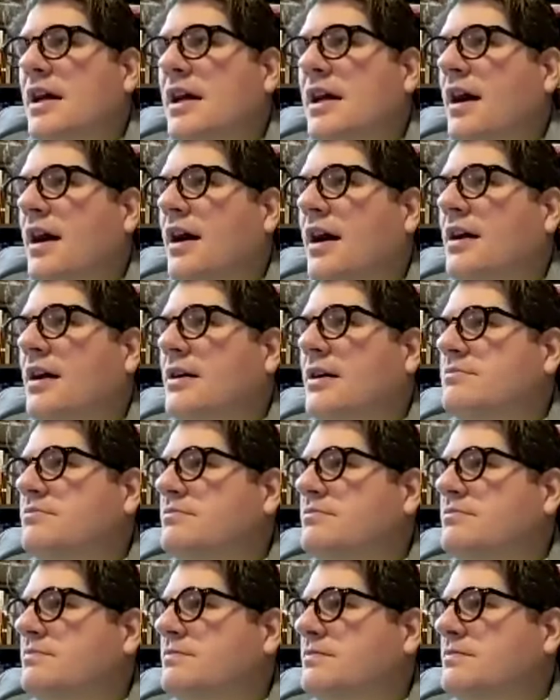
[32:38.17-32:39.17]

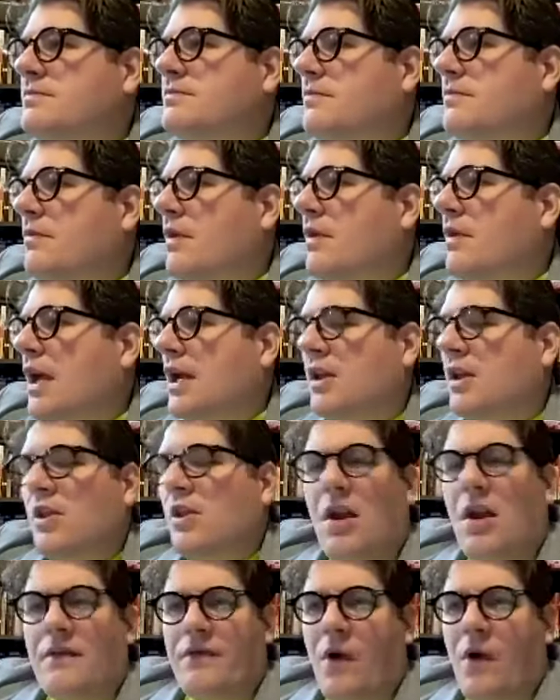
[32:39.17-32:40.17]
um, and a
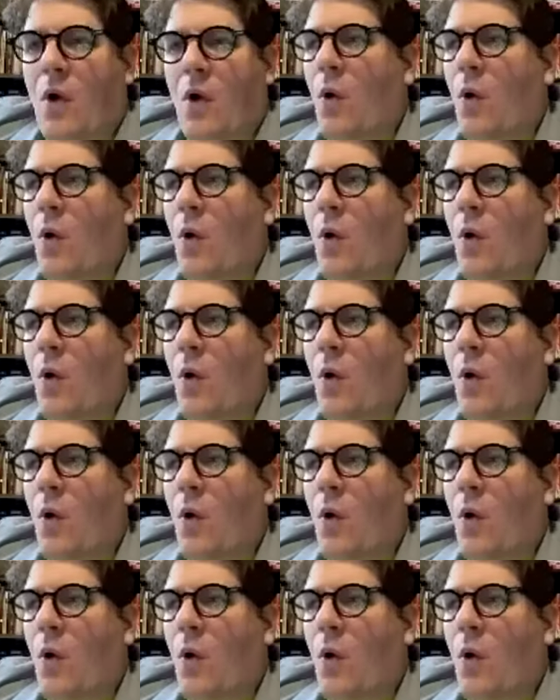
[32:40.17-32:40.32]
lot of